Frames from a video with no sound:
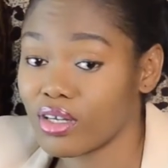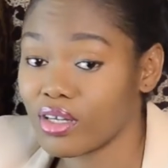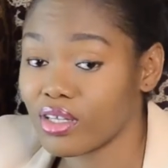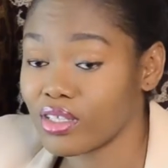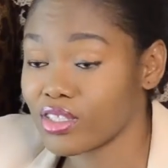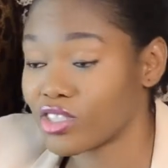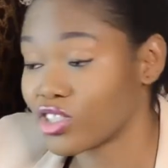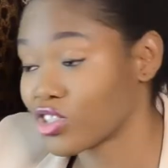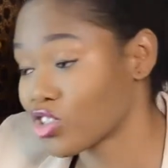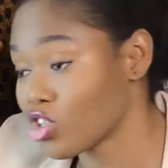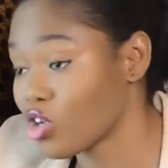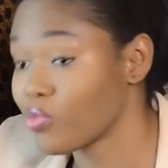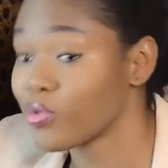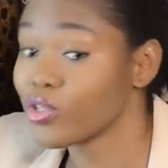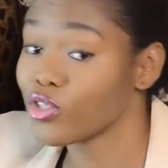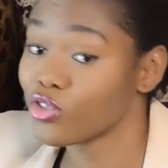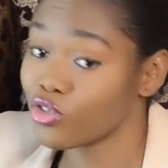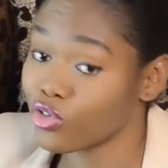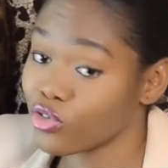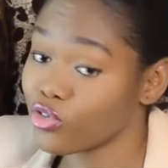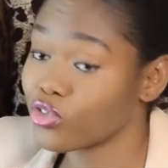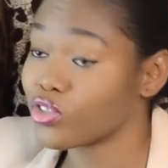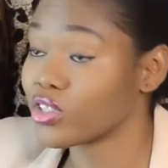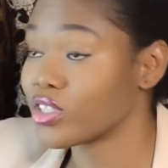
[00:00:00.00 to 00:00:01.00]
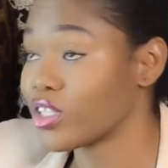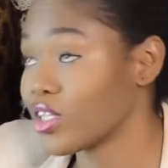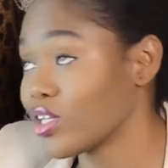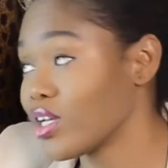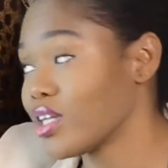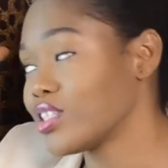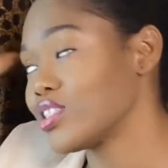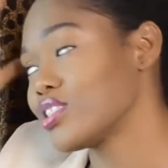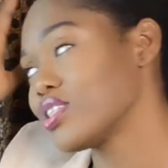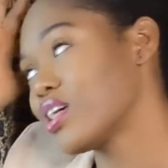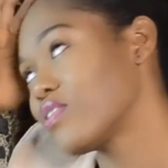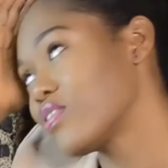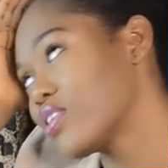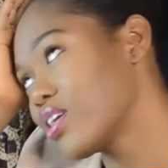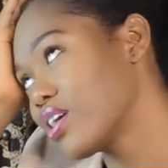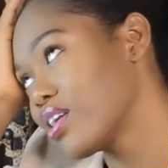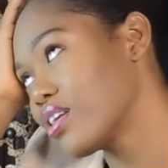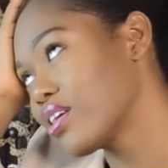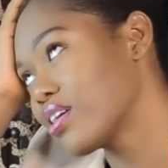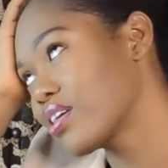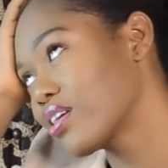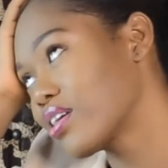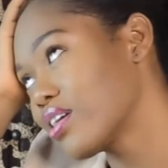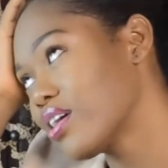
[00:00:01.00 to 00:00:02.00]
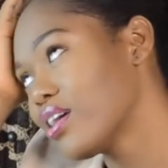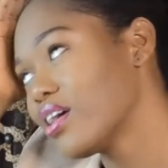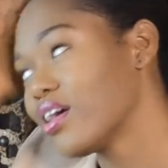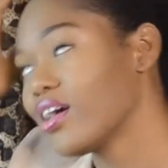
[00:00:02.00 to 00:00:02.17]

She's coming to you to tell you she's having headache,